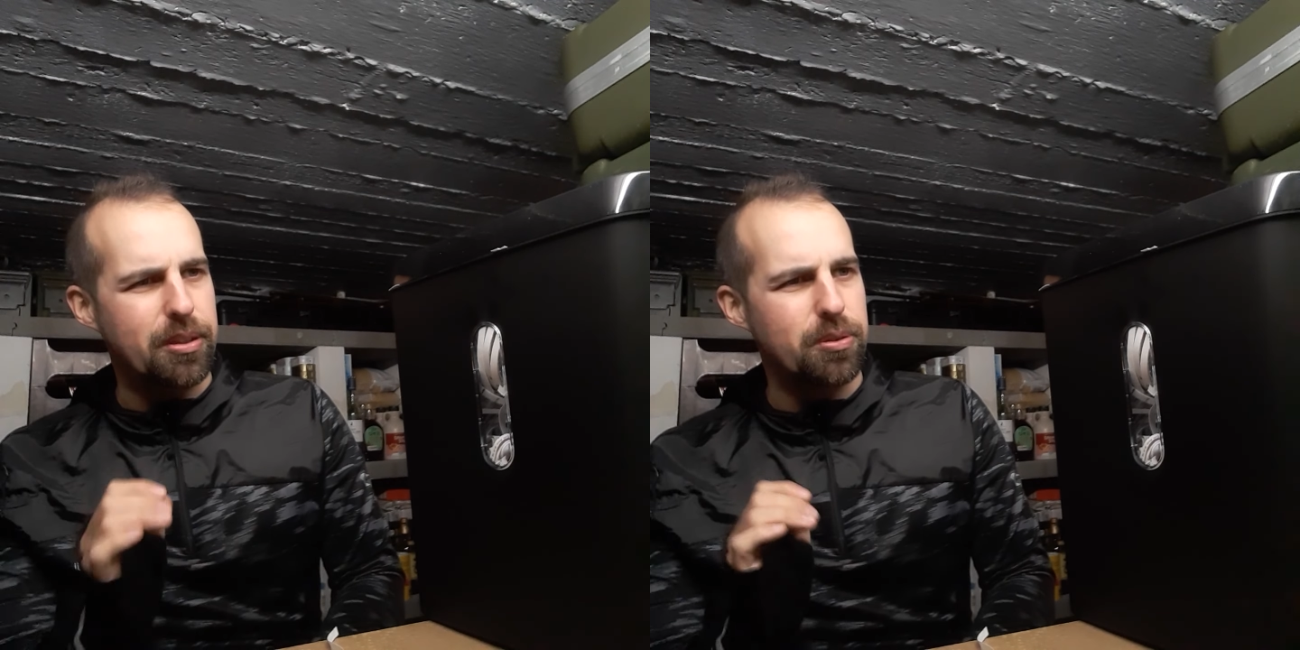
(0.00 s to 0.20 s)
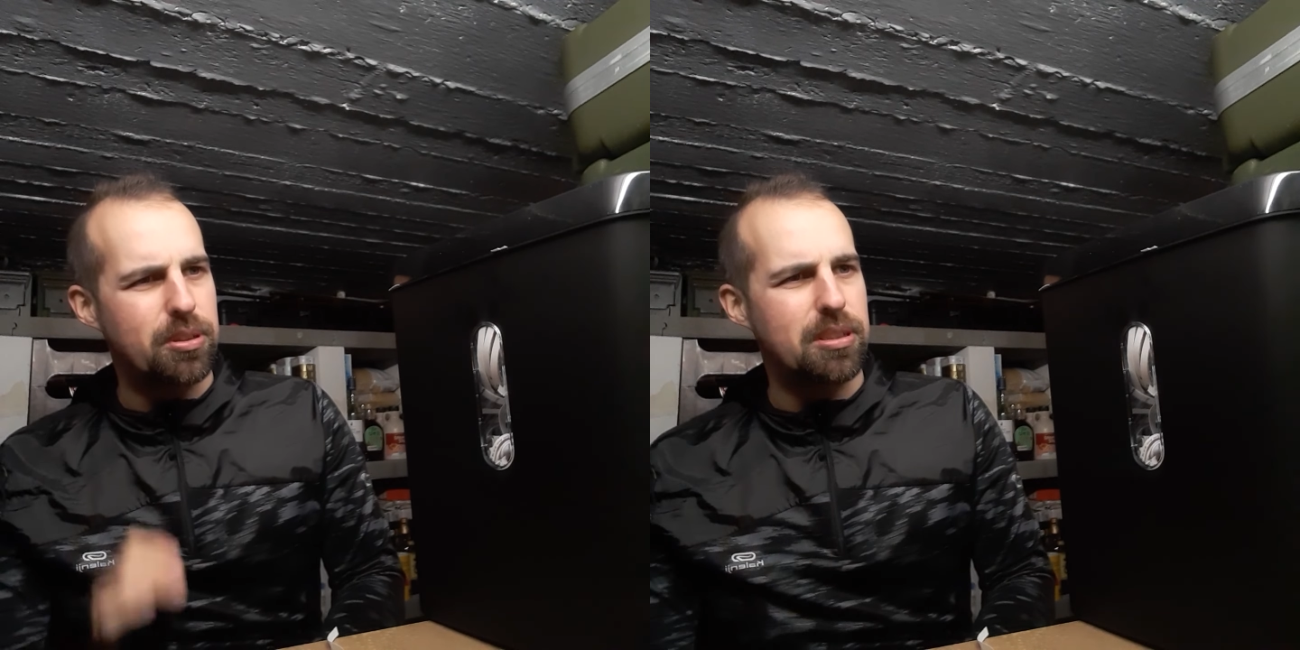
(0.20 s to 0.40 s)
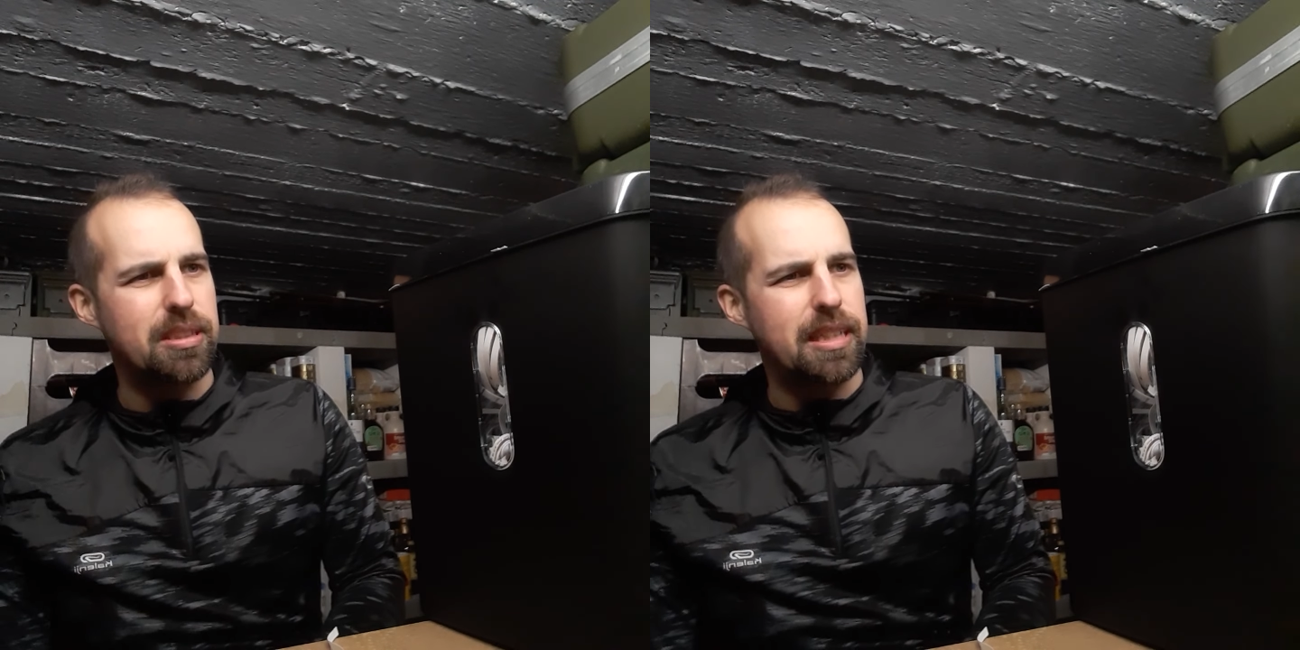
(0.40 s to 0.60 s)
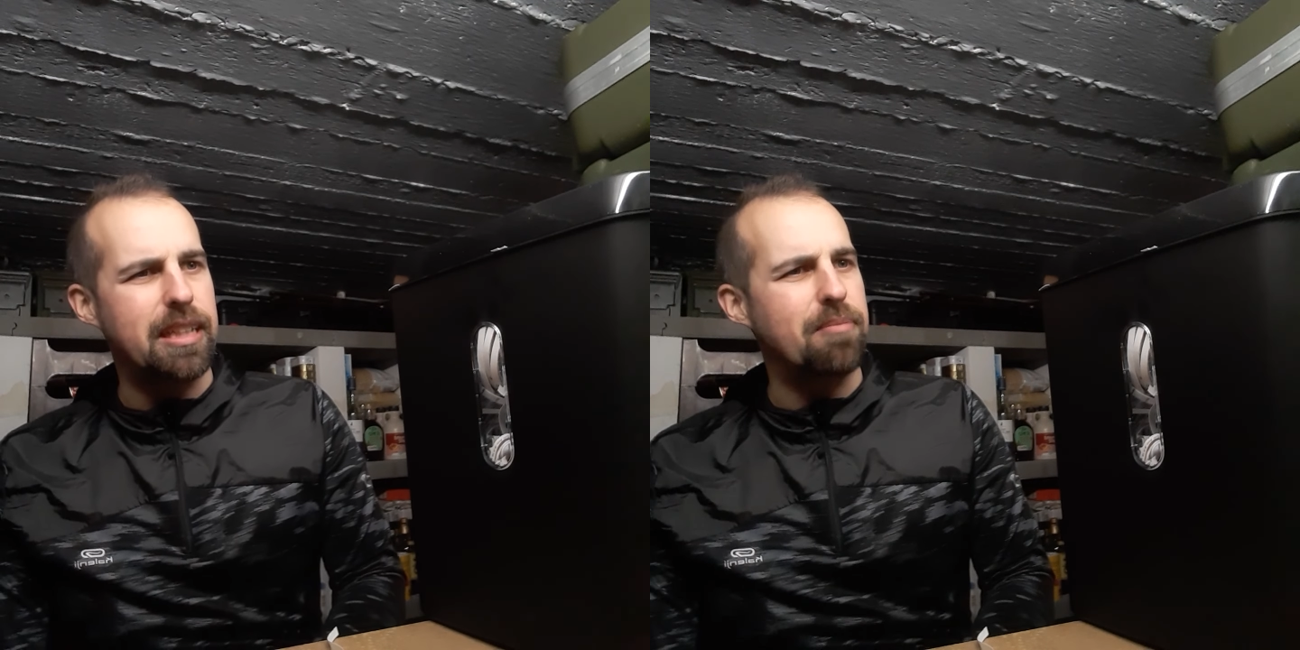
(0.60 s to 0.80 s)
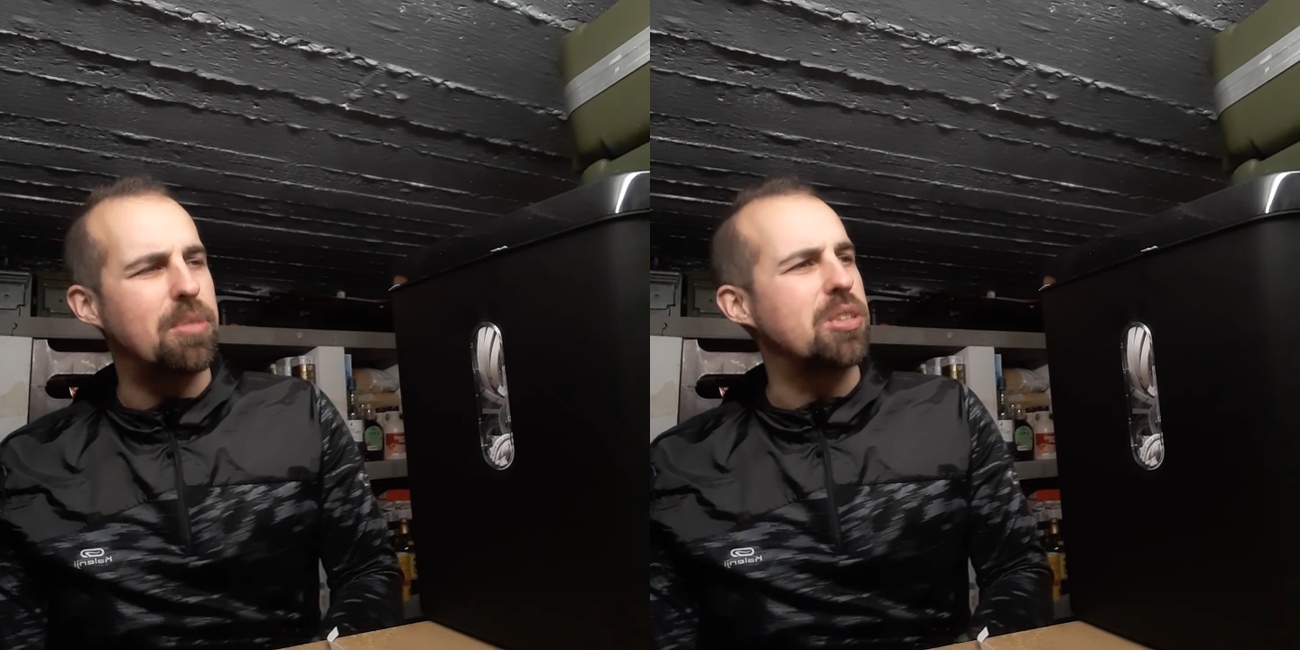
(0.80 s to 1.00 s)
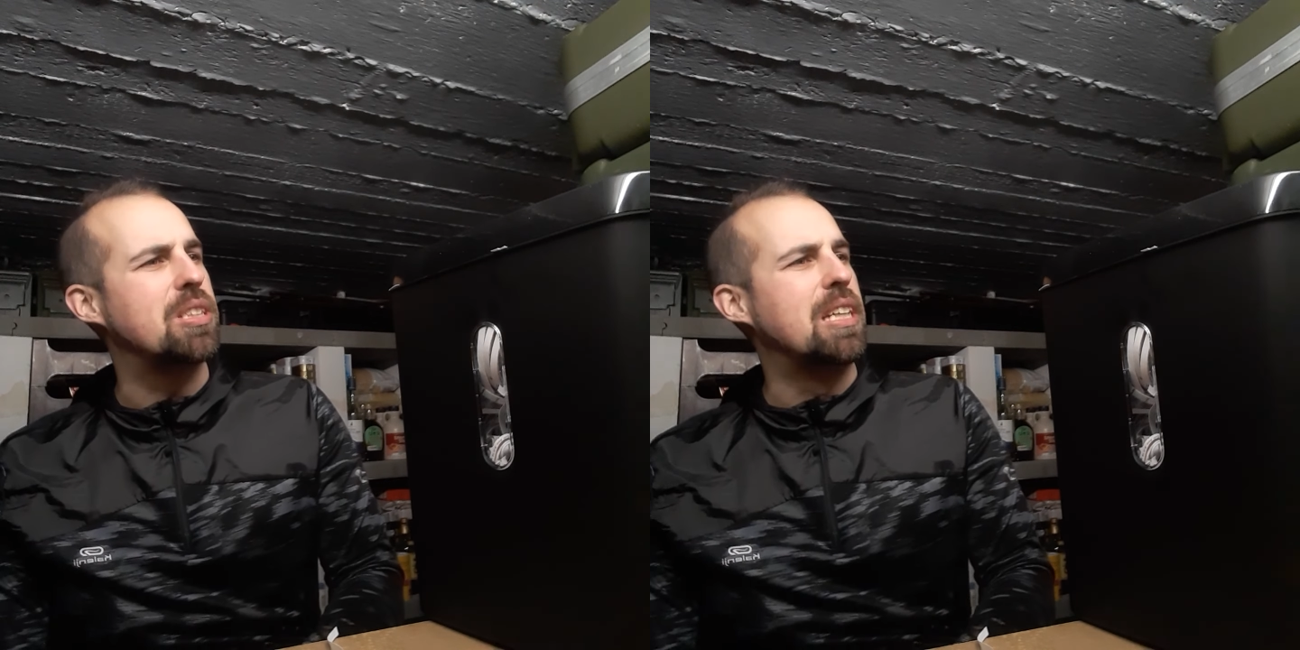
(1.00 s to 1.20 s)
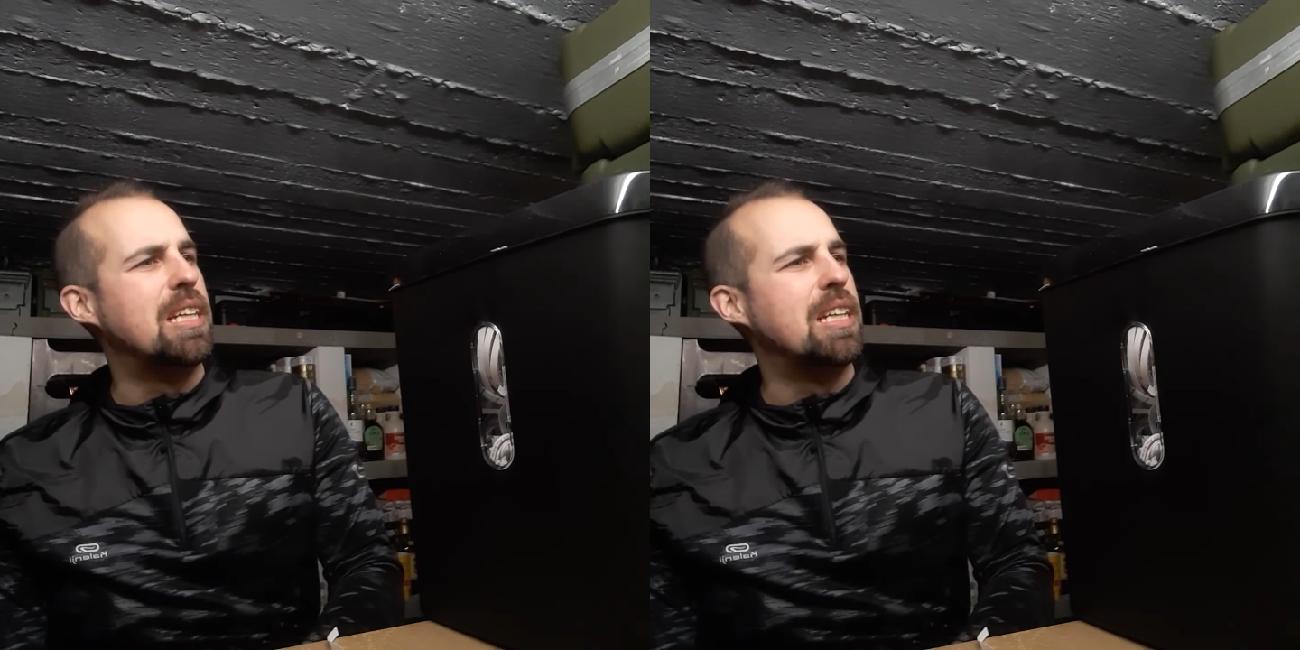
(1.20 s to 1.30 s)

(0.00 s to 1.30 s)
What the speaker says: good thing. But